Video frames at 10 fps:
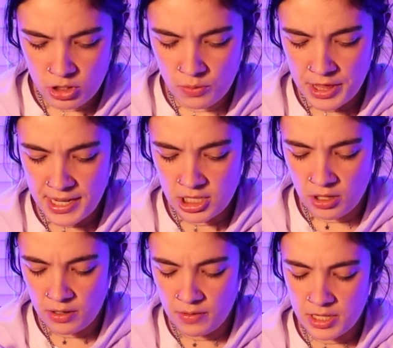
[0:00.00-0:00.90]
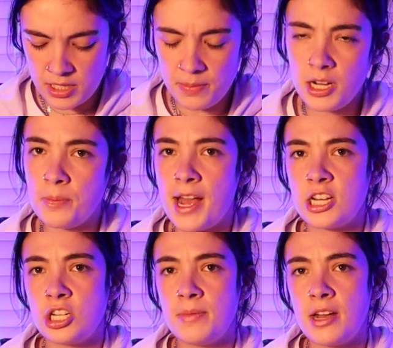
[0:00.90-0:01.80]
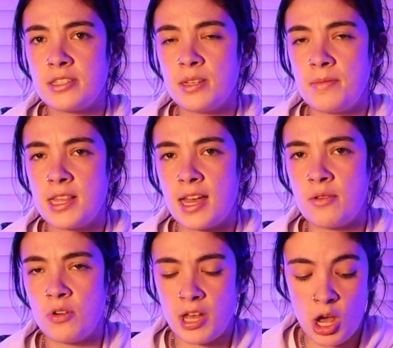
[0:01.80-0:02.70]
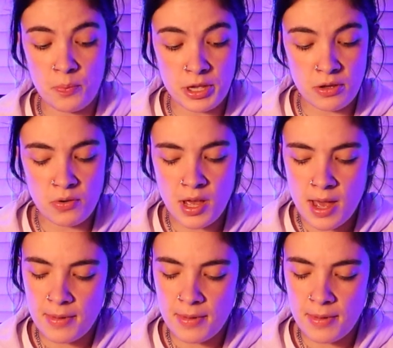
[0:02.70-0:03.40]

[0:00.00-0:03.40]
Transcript: To where things are something you're passionate about and something that will help you,